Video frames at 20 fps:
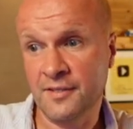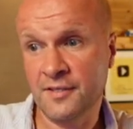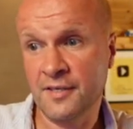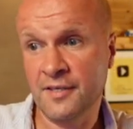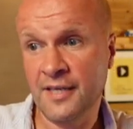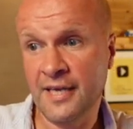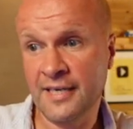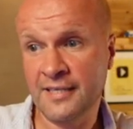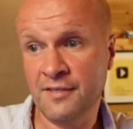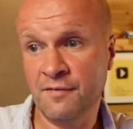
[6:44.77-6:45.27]
So
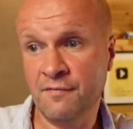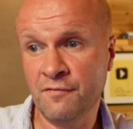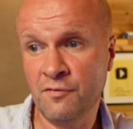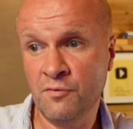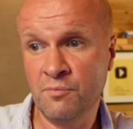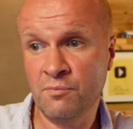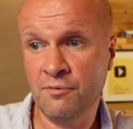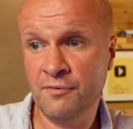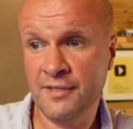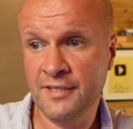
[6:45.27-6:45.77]
that's a
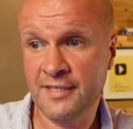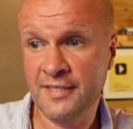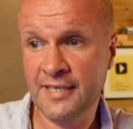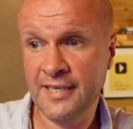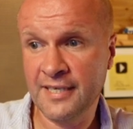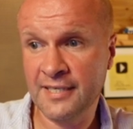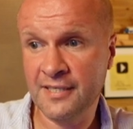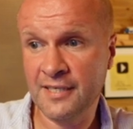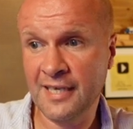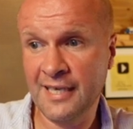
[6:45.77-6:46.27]

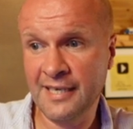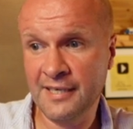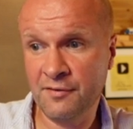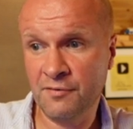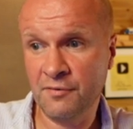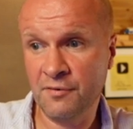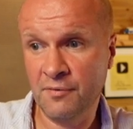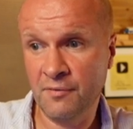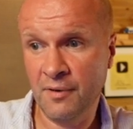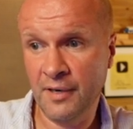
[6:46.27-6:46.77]
4.6
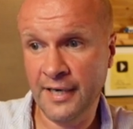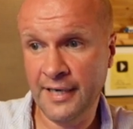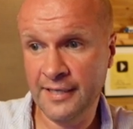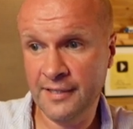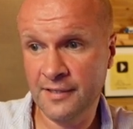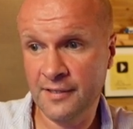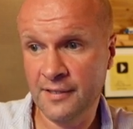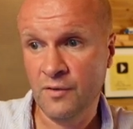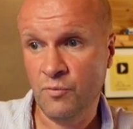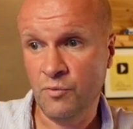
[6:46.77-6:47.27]
click-through
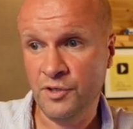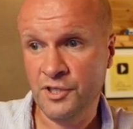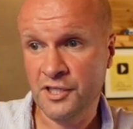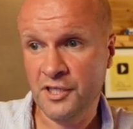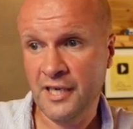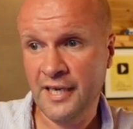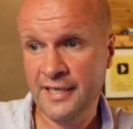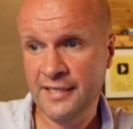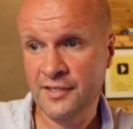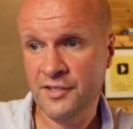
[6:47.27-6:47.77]
rate,
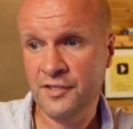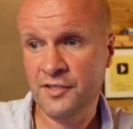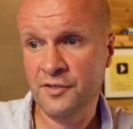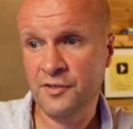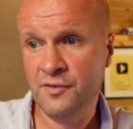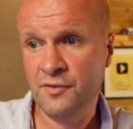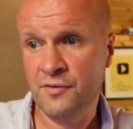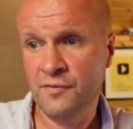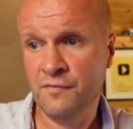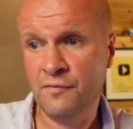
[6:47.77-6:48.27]
which led
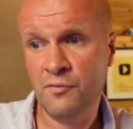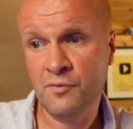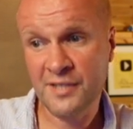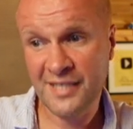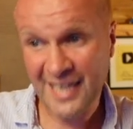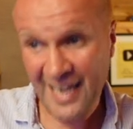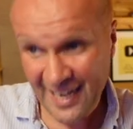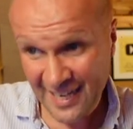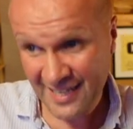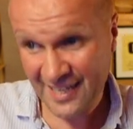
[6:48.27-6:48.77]
to
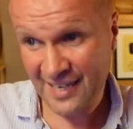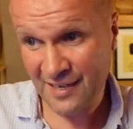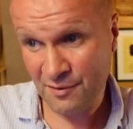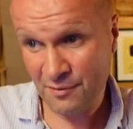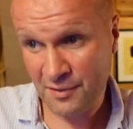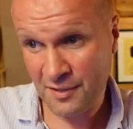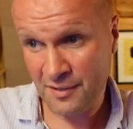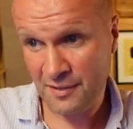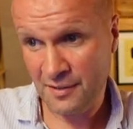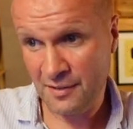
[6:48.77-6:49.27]

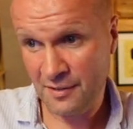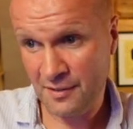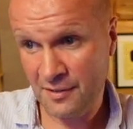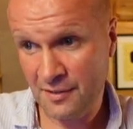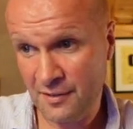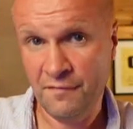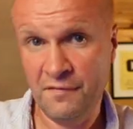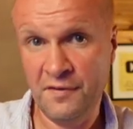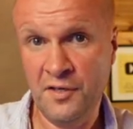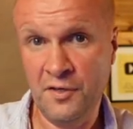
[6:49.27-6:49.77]

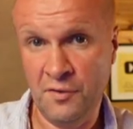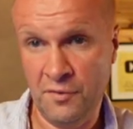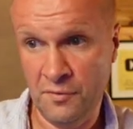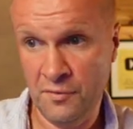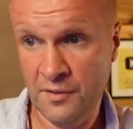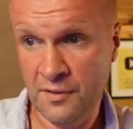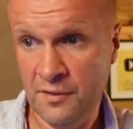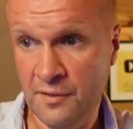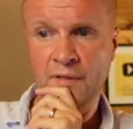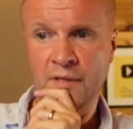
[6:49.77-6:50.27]
48,000
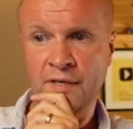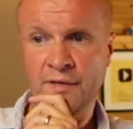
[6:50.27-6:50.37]
views.